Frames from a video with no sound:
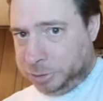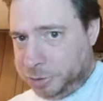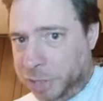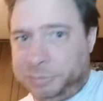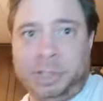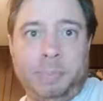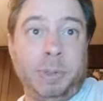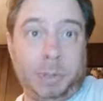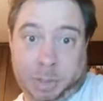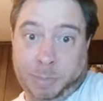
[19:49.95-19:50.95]
Def
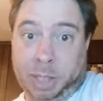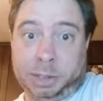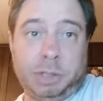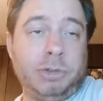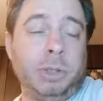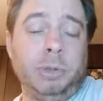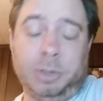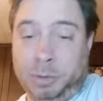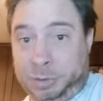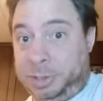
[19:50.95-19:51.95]
Leppard and Motley
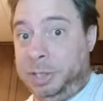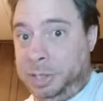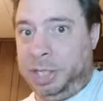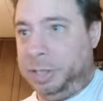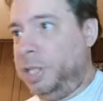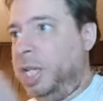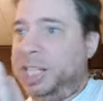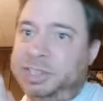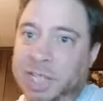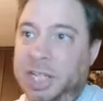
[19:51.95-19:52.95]
Crue, because they're kind of
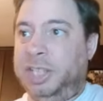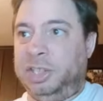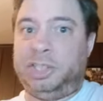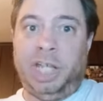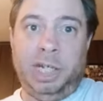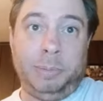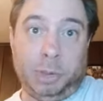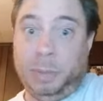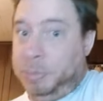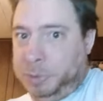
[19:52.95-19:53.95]
extending the stadium
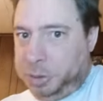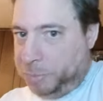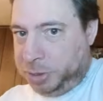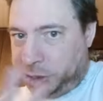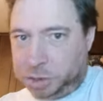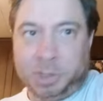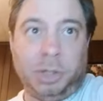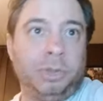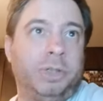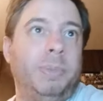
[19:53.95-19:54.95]
tour, but just with
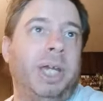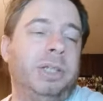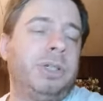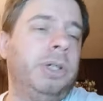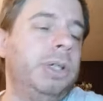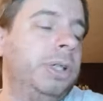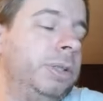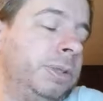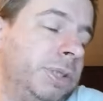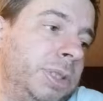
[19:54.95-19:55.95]
those two bands.
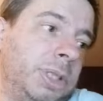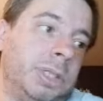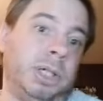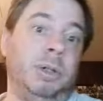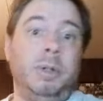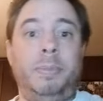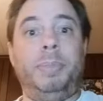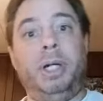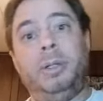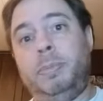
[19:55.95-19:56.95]
So
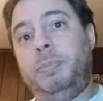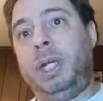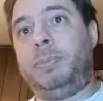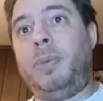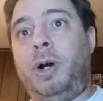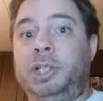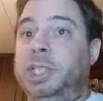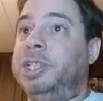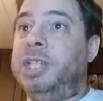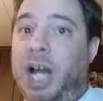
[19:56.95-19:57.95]
but Mick Mars
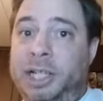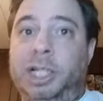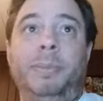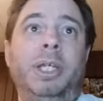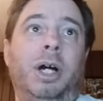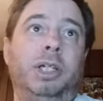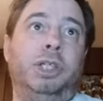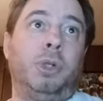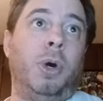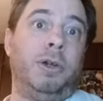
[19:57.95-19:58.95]
is not going to be on
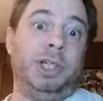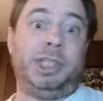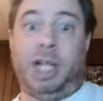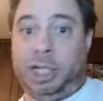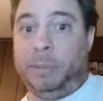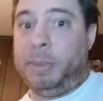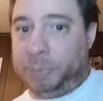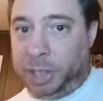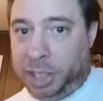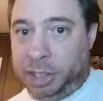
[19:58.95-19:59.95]
the tour. He's not going to be
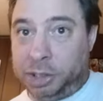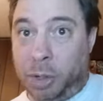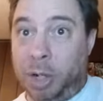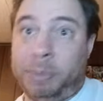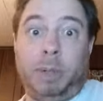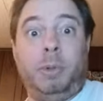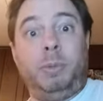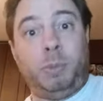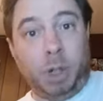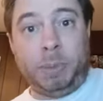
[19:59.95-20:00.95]
playing guitar, but he
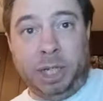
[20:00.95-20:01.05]
will